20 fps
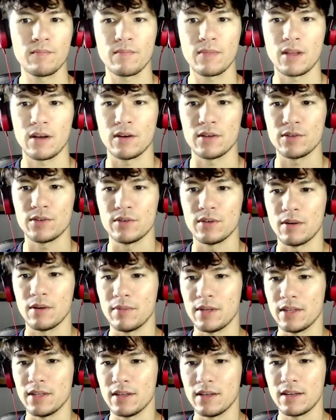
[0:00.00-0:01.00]
Dude, I mean,
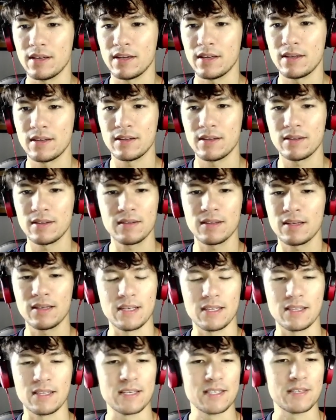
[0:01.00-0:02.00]
it
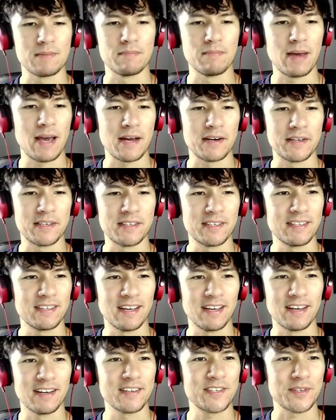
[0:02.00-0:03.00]
doesn't matter.
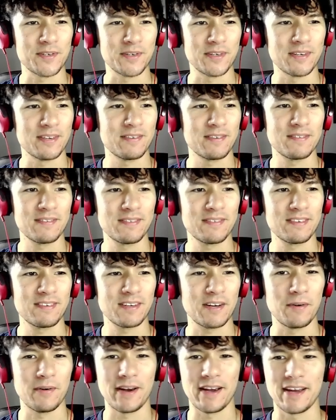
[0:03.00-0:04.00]
Yeah, sure.
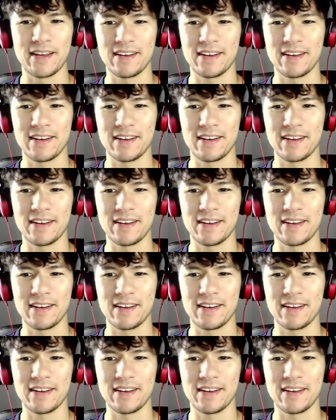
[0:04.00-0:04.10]
Go ahead.